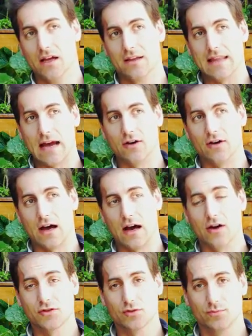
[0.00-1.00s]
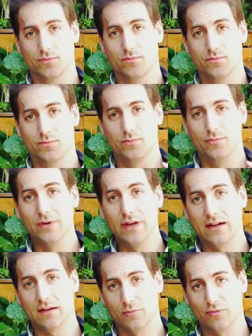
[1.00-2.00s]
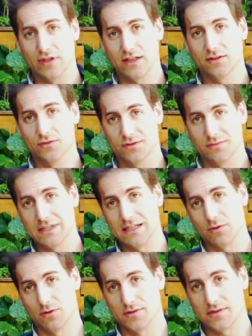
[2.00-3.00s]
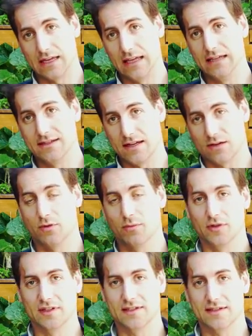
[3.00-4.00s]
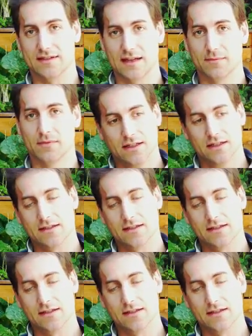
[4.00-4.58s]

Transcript: Now, how to bring those minerals in the aquaponics system?